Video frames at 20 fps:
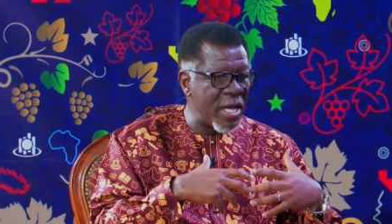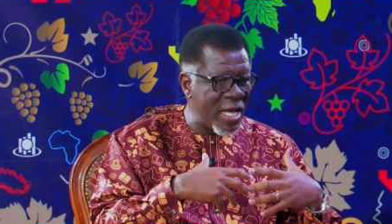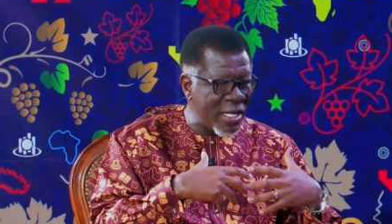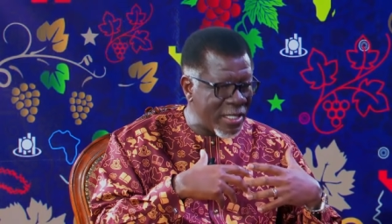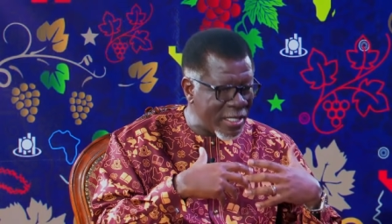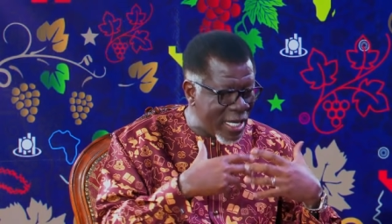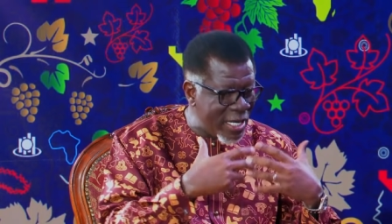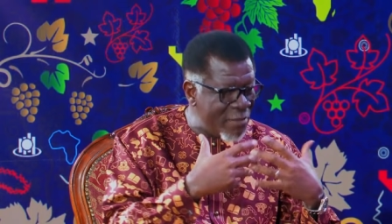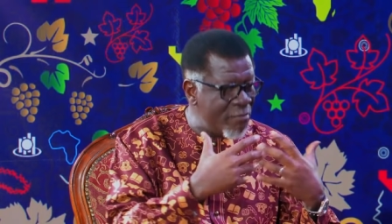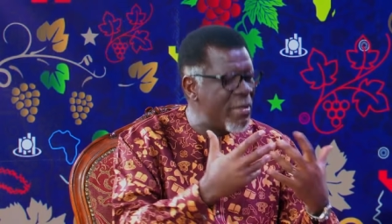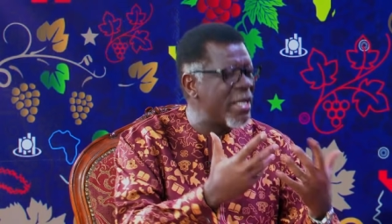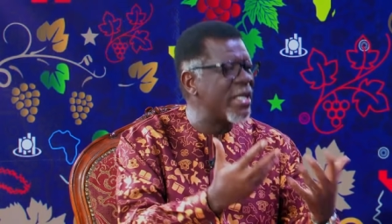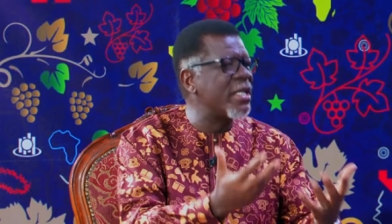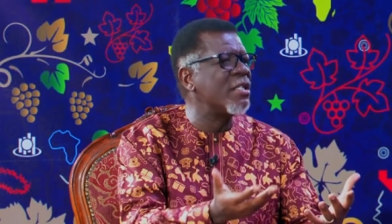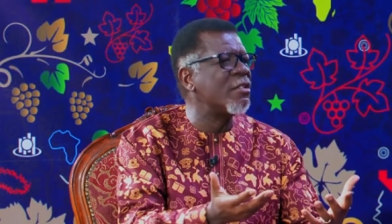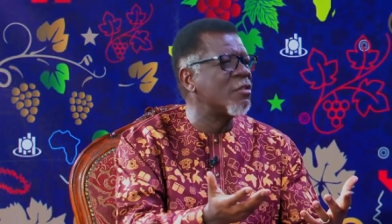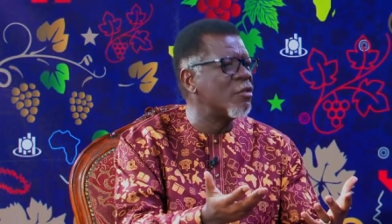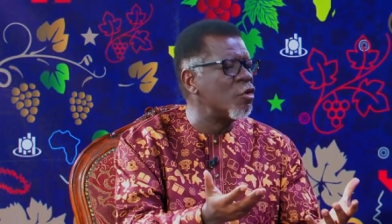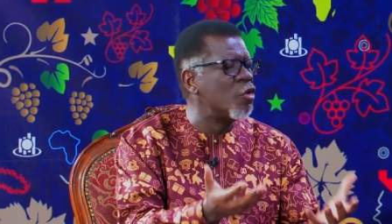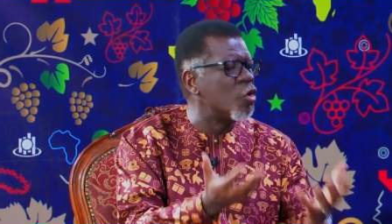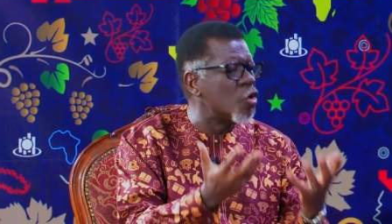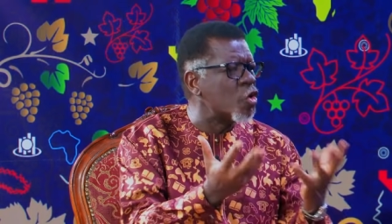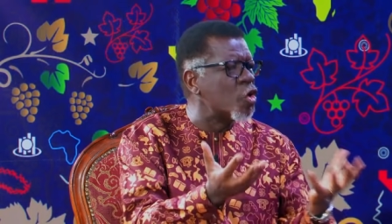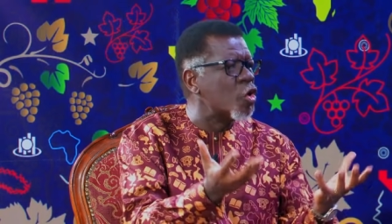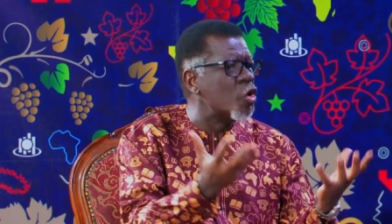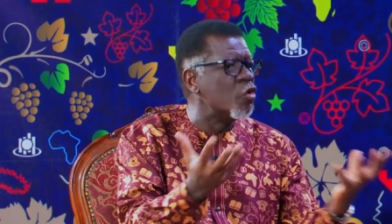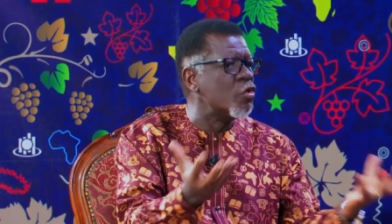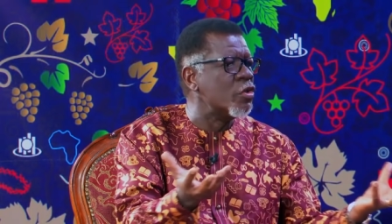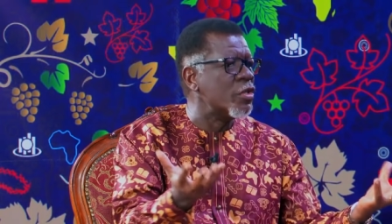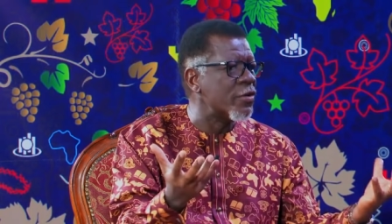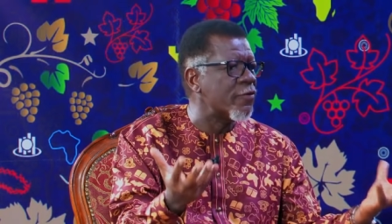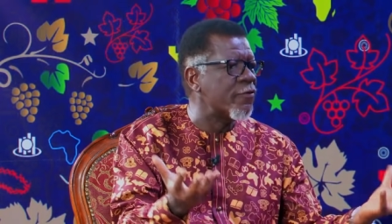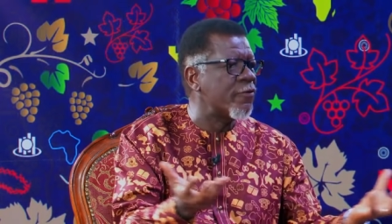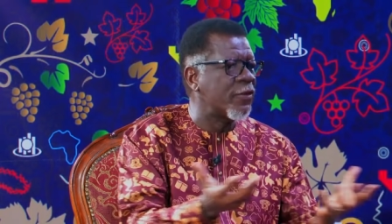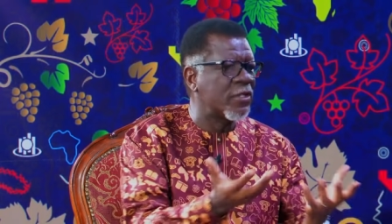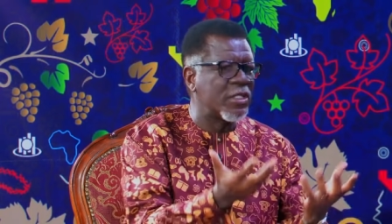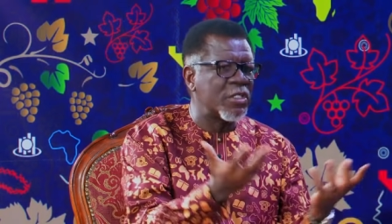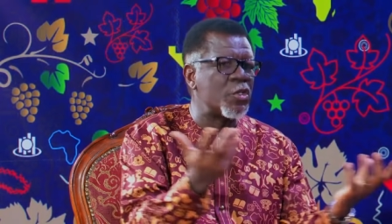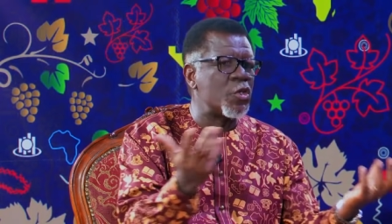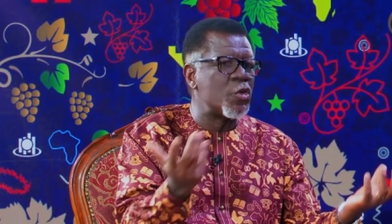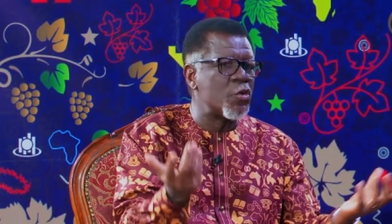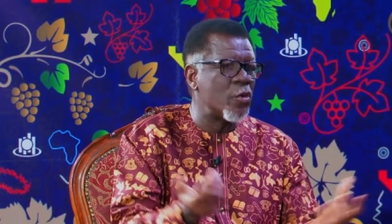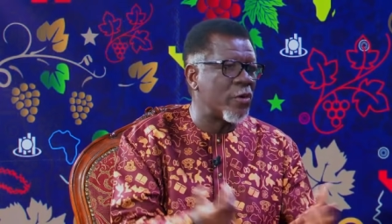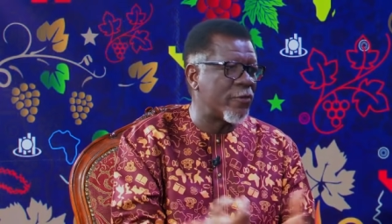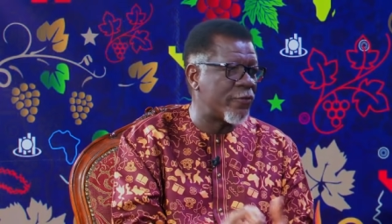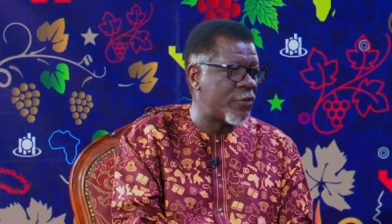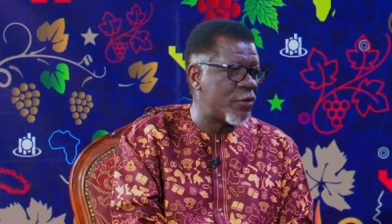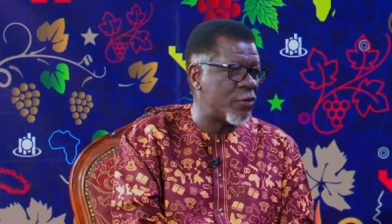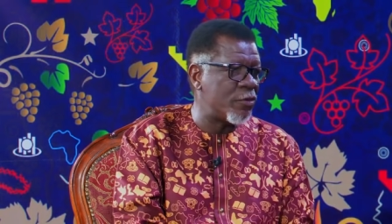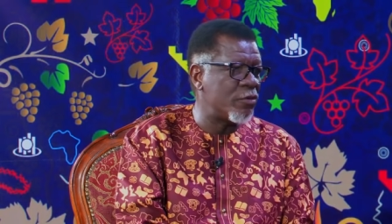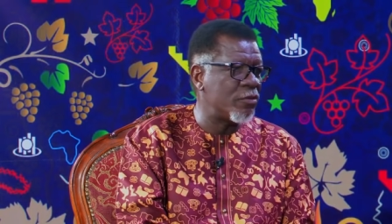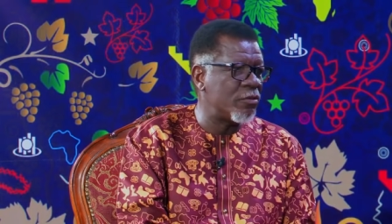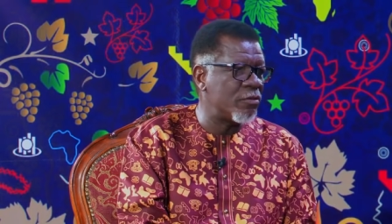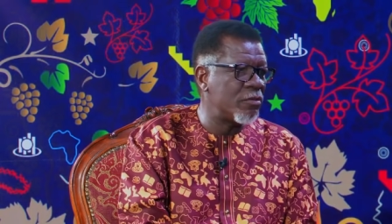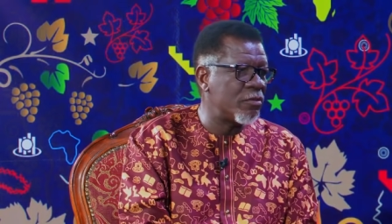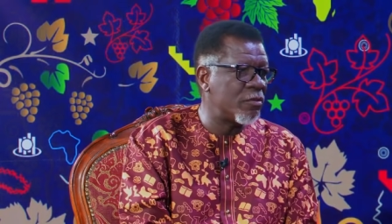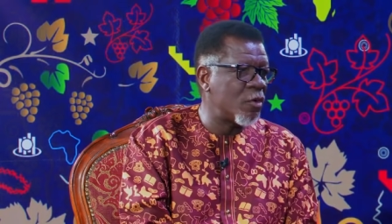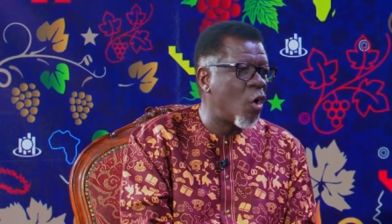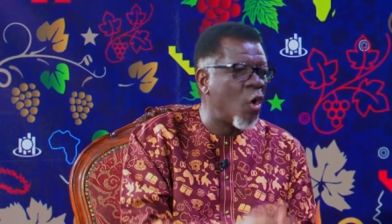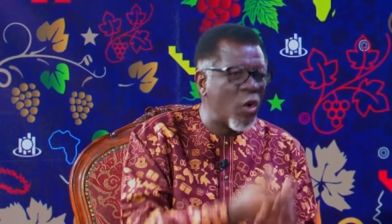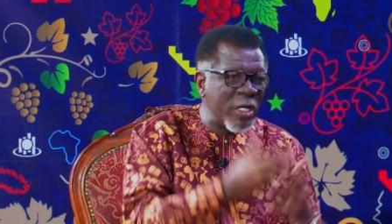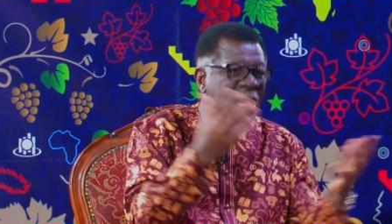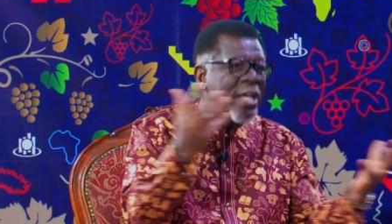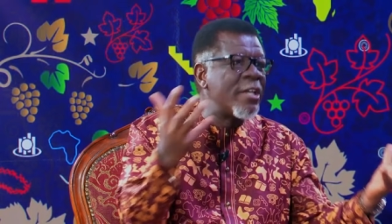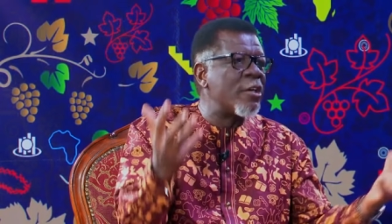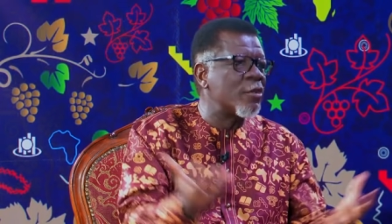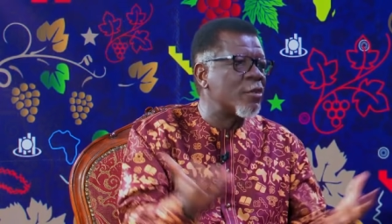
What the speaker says: and make it look good for the two of you. Honor